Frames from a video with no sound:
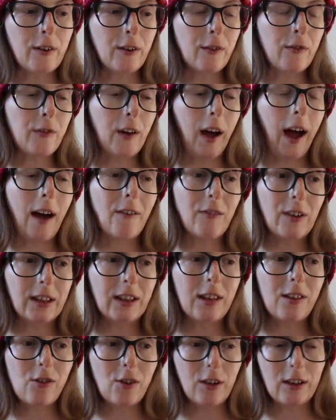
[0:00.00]
and for having
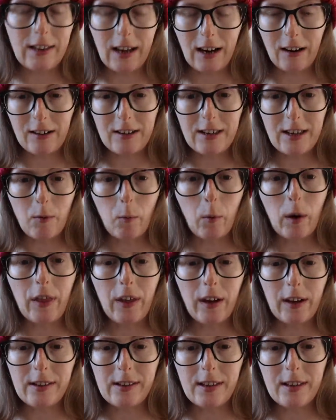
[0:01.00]
this solidarity with
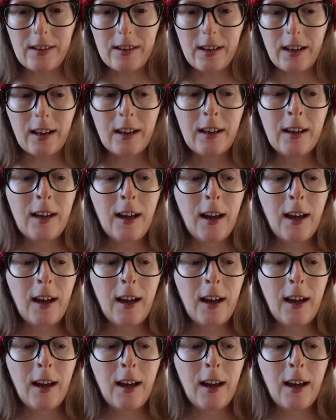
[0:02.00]
her sister.